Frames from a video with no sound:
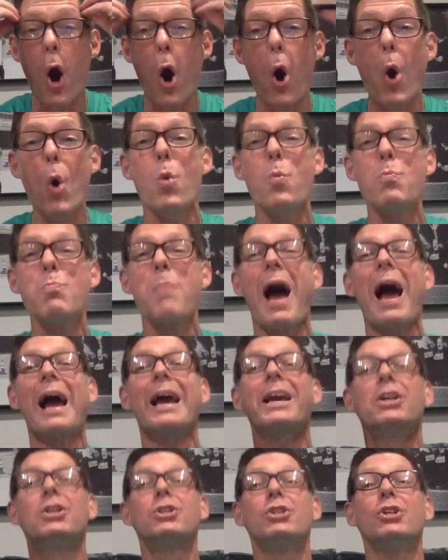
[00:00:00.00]
oh
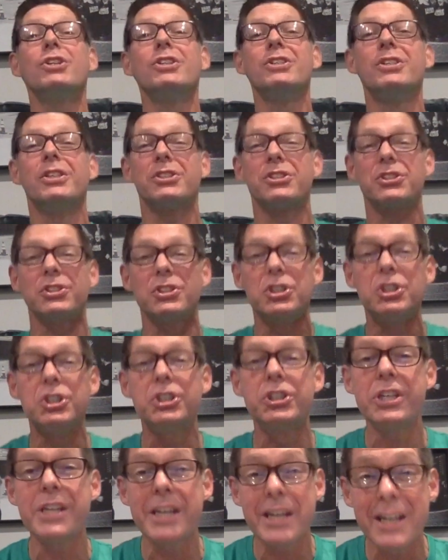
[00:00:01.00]
my goodness,
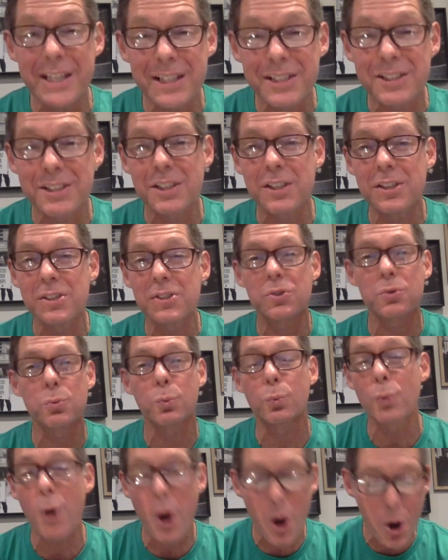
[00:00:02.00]
Jesus
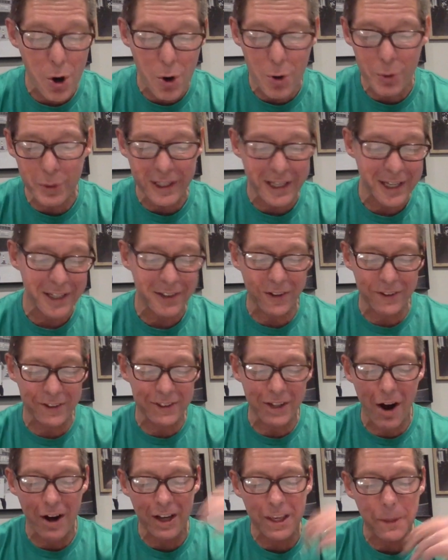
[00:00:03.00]
rode in on a
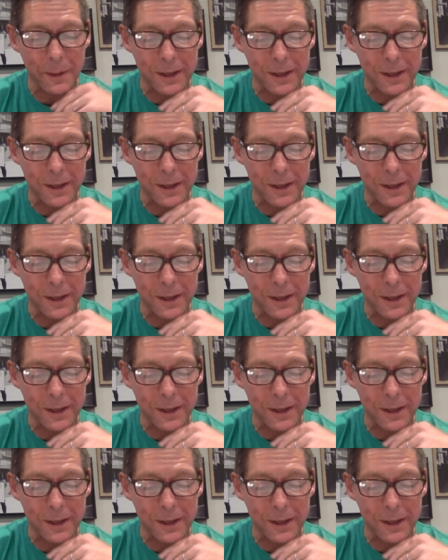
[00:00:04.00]
donkey,